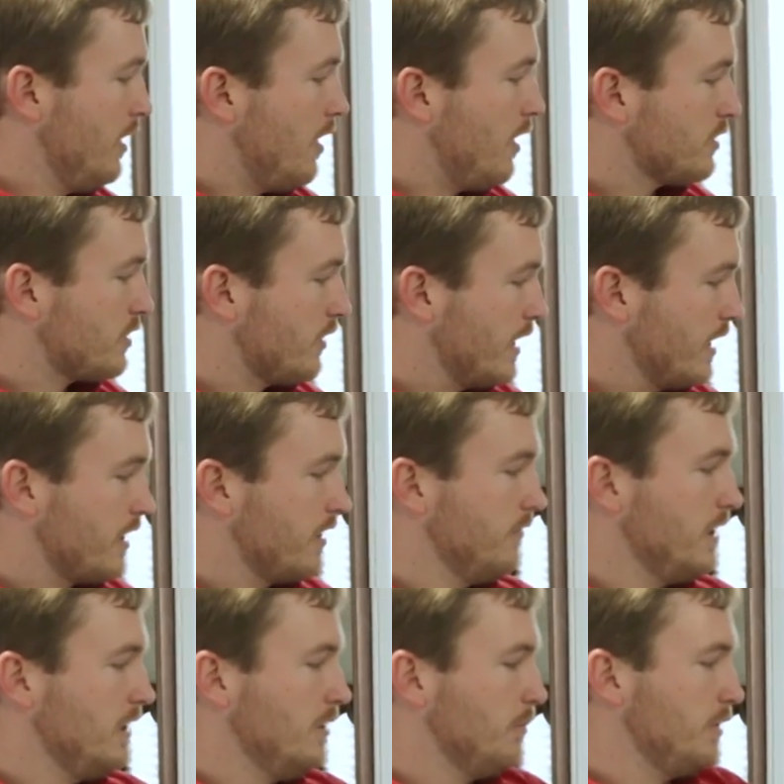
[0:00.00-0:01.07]
Also got a
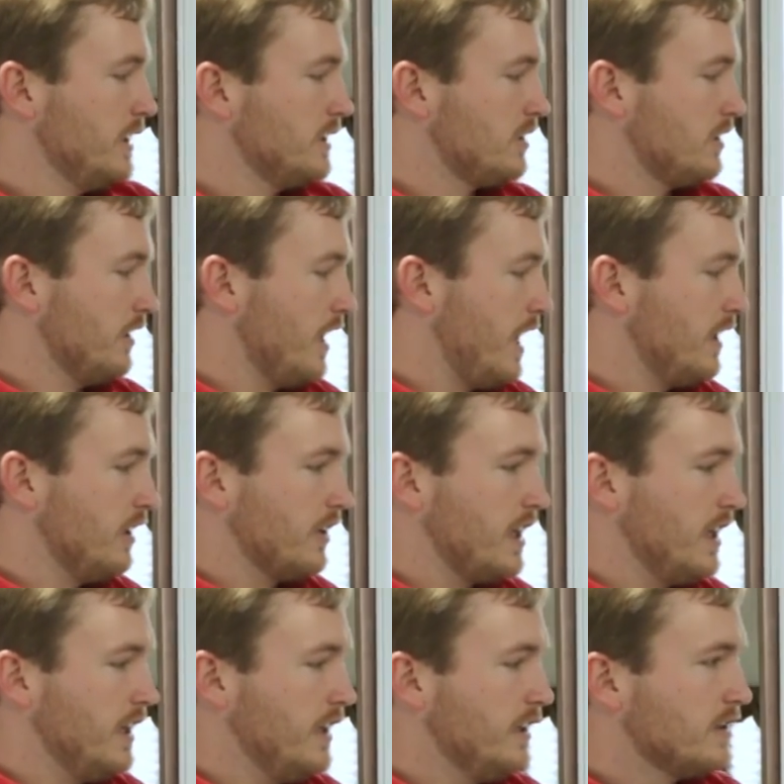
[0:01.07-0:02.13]
convenient place to hang your
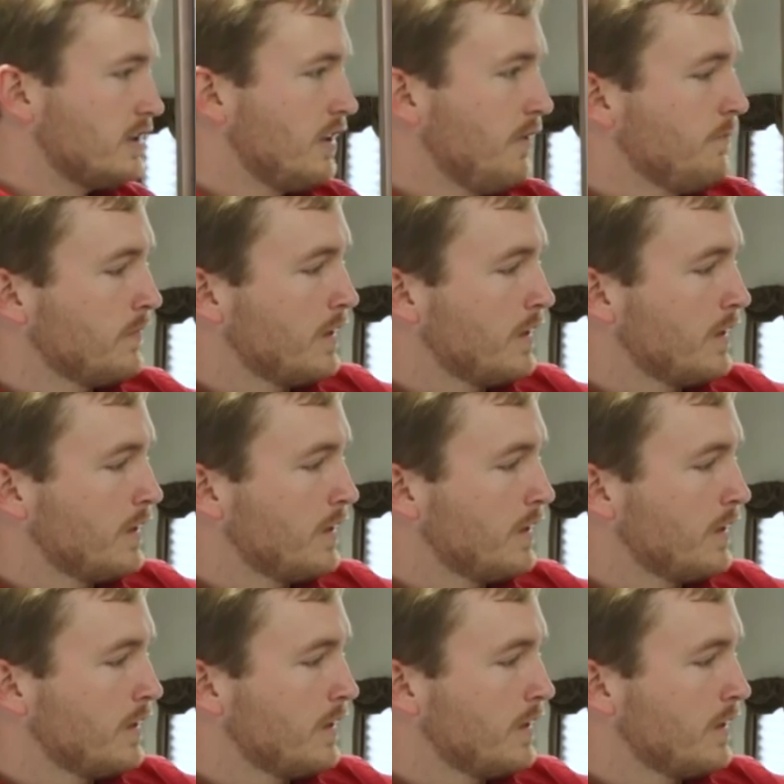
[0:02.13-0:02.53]
keys.